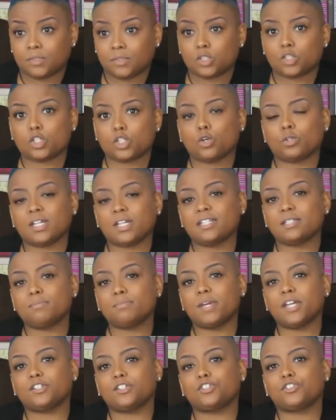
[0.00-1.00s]
So let's
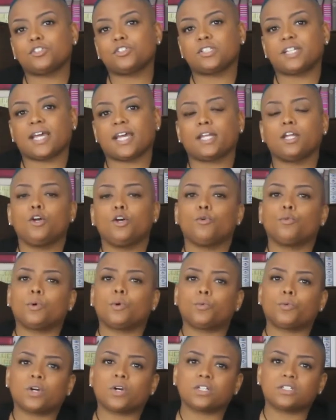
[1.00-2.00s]
make sure that
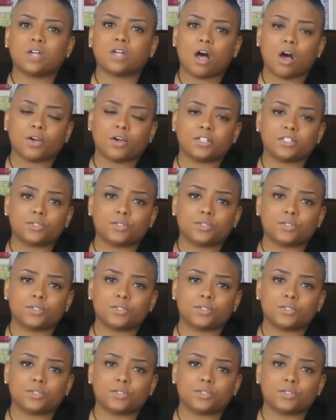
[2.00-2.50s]
when we're talking